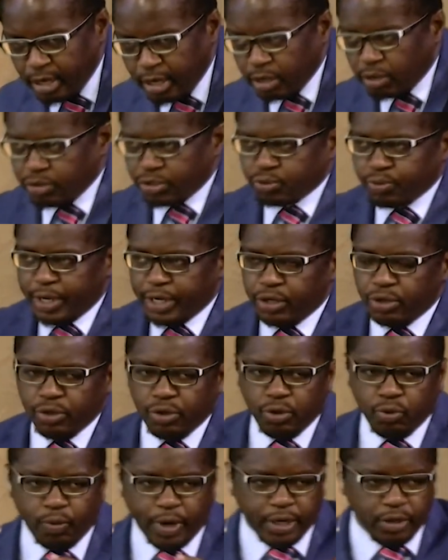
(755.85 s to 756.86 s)
Because when
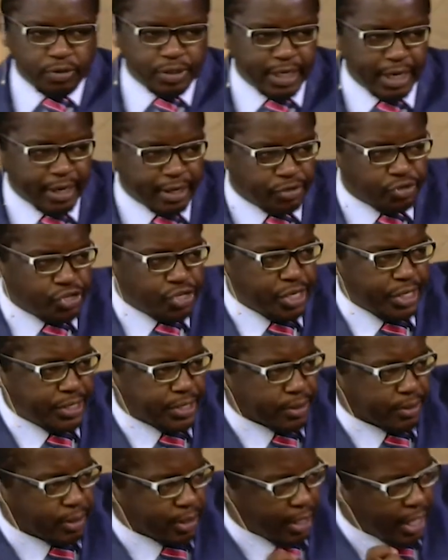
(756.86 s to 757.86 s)
you take a
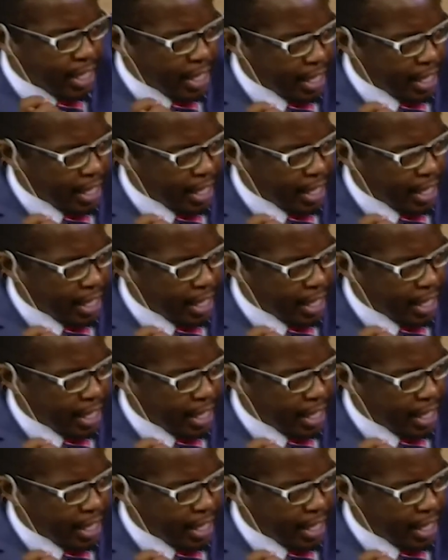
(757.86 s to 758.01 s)
chisel